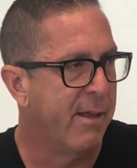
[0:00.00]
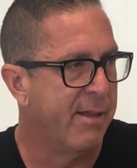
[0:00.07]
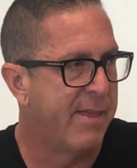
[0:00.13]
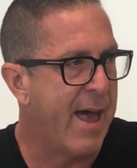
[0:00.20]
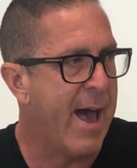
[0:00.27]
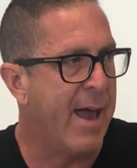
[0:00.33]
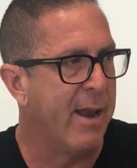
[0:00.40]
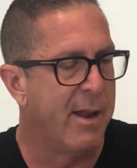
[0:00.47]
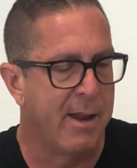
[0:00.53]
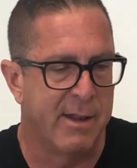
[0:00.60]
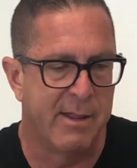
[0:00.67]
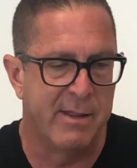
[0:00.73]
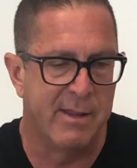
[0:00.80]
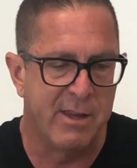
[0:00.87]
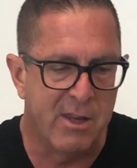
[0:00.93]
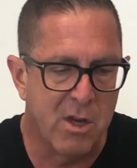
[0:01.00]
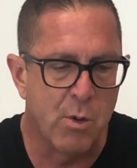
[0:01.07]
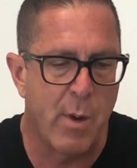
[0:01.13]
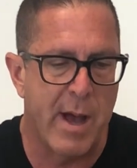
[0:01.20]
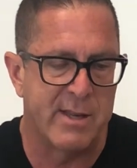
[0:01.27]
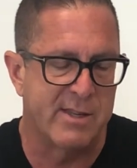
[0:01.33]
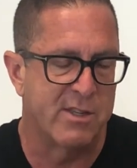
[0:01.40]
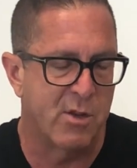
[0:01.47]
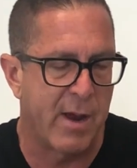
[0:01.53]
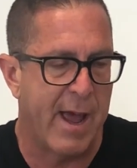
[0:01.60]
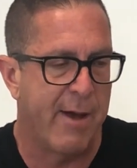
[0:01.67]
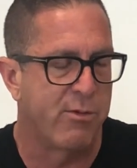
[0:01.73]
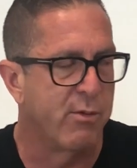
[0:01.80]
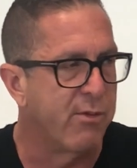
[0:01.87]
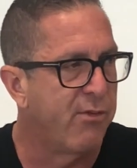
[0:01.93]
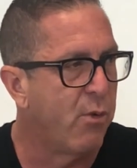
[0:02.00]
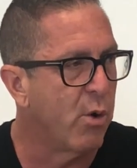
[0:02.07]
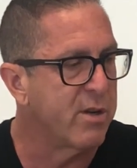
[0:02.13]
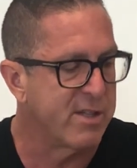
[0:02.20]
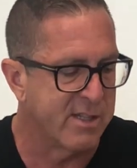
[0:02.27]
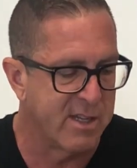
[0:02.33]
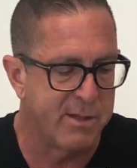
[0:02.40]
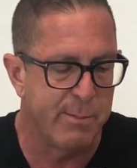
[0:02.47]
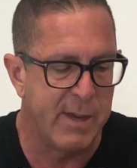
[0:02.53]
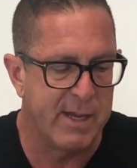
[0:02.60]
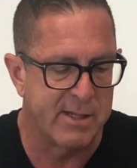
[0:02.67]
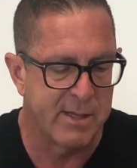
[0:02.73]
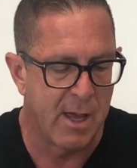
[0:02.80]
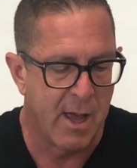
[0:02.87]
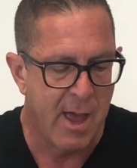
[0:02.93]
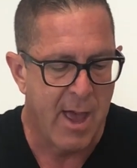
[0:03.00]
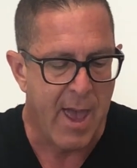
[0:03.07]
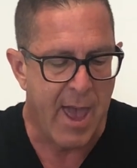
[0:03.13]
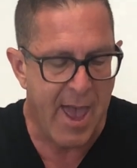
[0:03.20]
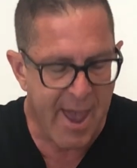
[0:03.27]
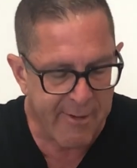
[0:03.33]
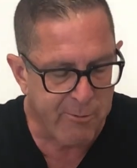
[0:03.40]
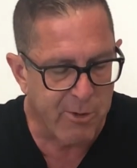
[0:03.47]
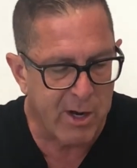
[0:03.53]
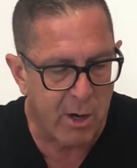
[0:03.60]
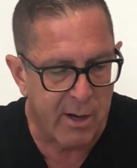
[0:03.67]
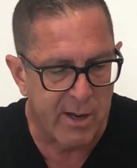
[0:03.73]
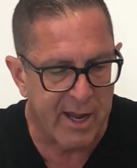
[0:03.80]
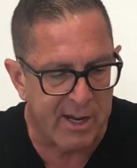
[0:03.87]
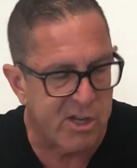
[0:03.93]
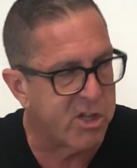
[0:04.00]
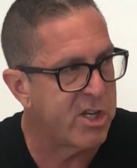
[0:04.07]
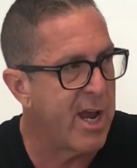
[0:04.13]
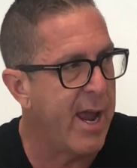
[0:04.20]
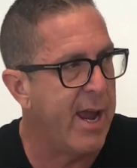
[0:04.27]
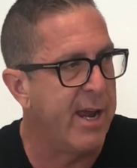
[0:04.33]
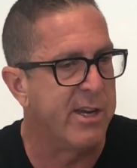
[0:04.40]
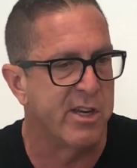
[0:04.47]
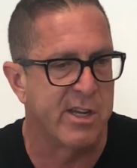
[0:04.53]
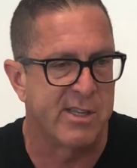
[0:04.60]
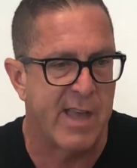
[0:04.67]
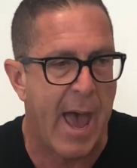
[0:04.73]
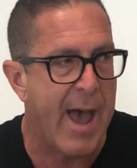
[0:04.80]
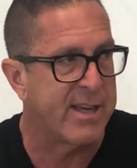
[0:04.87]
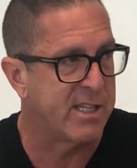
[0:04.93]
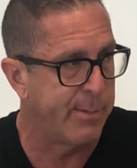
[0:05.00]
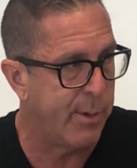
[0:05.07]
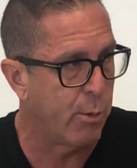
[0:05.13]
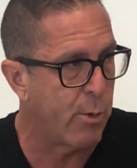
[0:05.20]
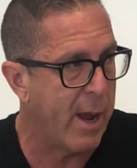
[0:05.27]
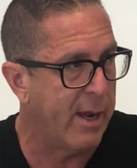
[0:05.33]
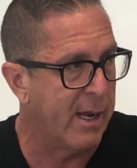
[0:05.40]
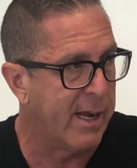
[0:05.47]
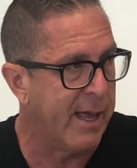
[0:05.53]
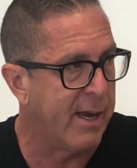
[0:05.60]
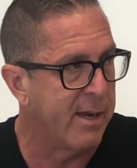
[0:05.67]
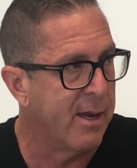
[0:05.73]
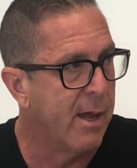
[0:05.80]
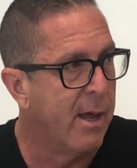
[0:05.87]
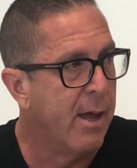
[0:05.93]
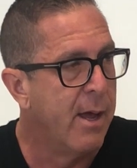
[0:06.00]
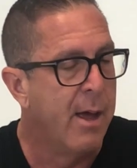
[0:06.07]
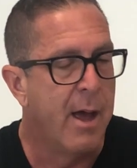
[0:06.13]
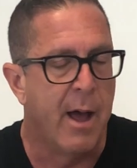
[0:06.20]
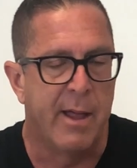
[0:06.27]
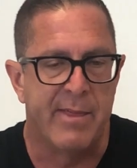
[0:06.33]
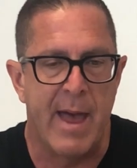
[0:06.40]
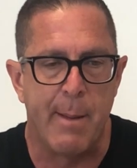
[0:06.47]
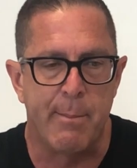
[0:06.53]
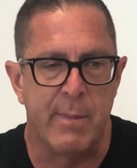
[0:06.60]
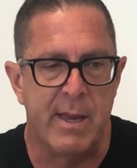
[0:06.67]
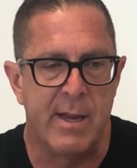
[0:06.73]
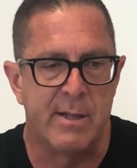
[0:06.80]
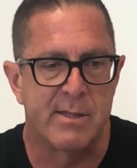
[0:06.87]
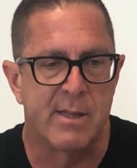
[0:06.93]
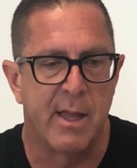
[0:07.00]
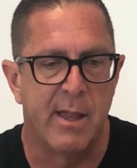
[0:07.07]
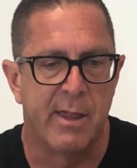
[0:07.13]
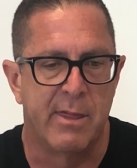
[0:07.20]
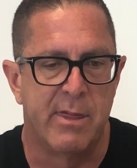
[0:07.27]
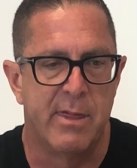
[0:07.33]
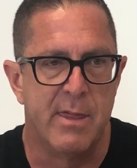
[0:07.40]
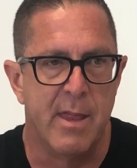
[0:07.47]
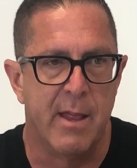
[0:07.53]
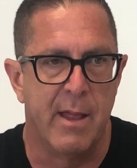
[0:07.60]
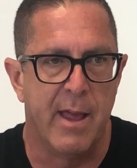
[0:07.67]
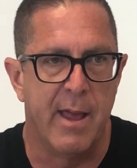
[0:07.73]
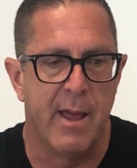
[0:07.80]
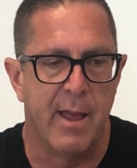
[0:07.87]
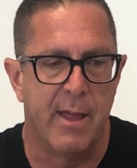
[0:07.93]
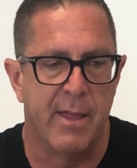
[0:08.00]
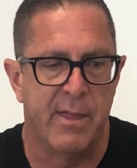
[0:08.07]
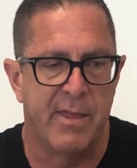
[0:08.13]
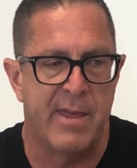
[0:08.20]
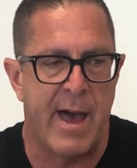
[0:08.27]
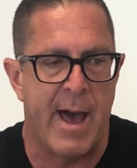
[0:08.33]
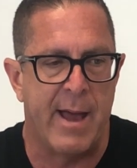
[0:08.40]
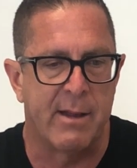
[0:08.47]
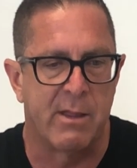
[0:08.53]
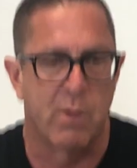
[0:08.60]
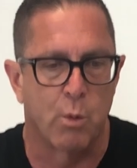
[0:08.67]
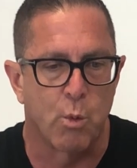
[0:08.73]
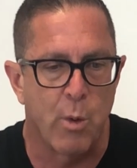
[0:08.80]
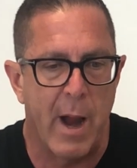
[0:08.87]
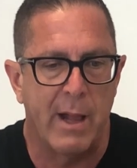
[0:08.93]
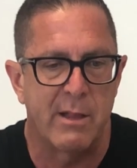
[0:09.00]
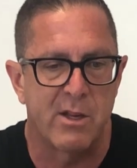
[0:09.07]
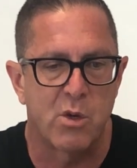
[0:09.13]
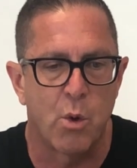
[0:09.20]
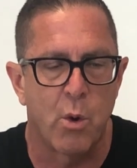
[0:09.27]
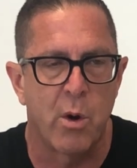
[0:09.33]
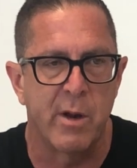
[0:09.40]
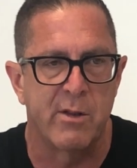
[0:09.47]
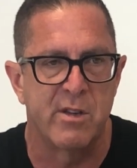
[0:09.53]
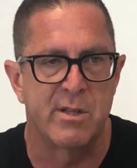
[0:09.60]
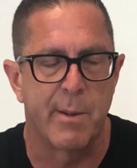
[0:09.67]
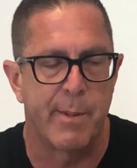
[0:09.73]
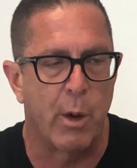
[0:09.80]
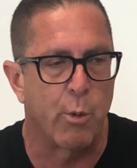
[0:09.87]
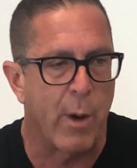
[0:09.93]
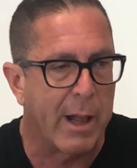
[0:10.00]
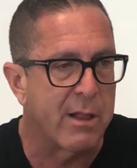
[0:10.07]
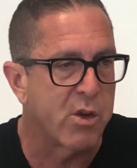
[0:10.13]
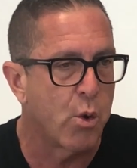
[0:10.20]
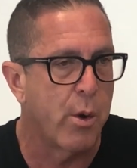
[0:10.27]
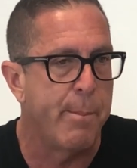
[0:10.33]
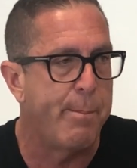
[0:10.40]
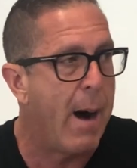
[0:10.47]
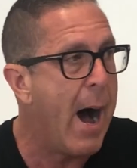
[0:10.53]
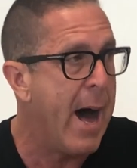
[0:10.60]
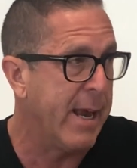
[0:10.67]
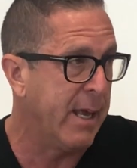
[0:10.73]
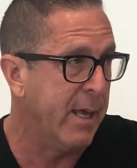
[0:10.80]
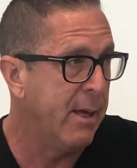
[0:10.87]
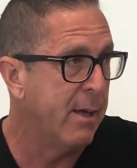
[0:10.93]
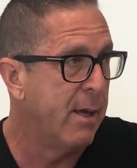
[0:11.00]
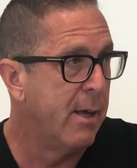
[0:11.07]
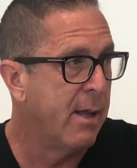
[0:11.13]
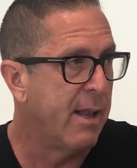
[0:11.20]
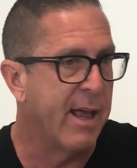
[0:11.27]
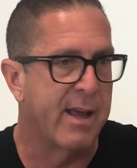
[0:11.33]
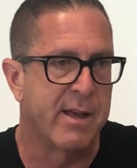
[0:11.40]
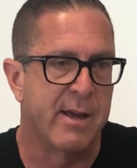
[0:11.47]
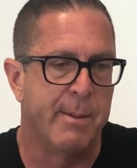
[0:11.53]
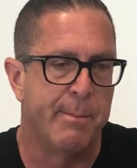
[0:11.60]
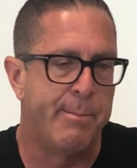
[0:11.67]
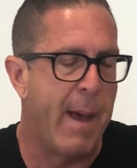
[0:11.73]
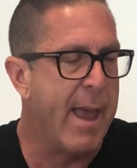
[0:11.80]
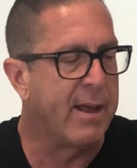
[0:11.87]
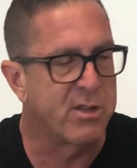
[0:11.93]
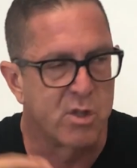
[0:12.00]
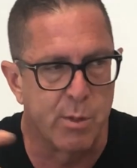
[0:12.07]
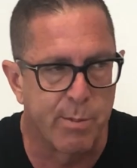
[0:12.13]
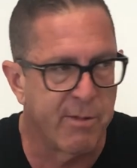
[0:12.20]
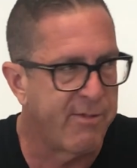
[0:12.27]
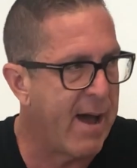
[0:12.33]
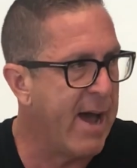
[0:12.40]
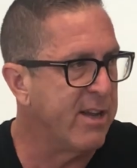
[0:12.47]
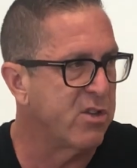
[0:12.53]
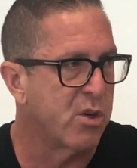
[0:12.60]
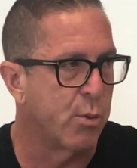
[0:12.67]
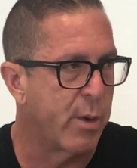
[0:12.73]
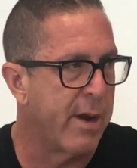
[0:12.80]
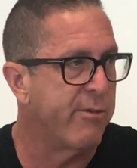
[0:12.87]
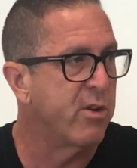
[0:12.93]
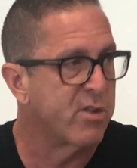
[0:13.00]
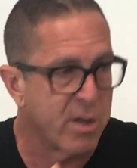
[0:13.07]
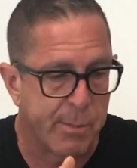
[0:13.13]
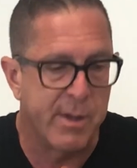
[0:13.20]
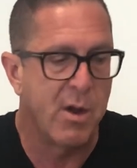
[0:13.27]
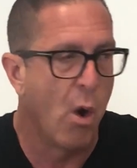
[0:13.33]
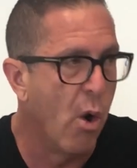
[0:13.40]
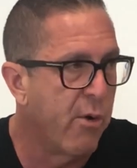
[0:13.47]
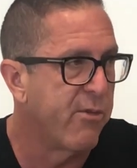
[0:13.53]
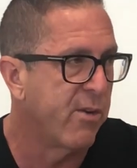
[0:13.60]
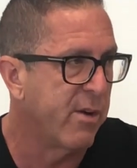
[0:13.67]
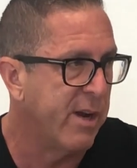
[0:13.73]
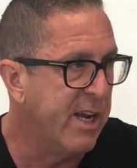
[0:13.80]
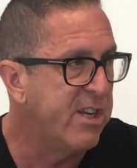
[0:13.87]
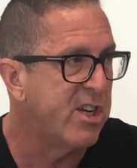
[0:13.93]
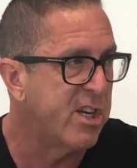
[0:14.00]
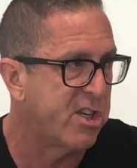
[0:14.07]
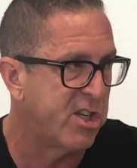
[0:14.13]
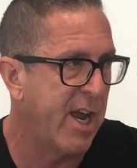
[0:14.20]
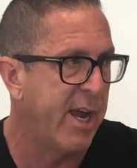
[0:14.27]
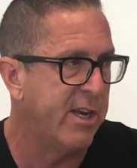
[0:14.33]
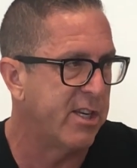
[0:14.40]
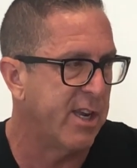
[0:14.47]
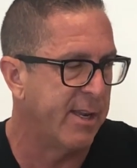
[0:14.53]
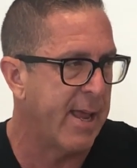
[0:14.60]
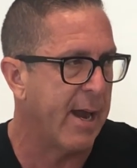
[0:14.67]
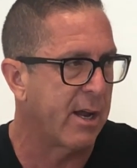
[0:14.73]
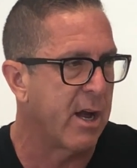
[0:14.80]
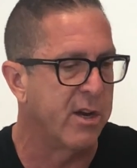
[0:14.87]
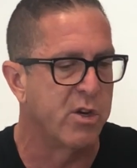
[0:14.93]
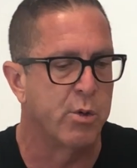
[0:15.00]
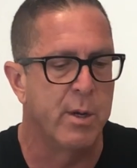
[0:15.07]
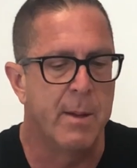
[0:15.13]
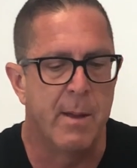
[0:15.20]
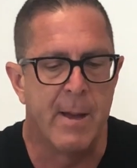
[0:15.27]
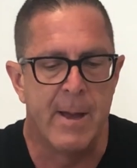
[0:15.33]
That the US is going to have to enforce this. This means every exchange has to be regulated. That means that there's going to be a regulatory body, like a bank supervisor or whatever, is going to be over each exchange in that country.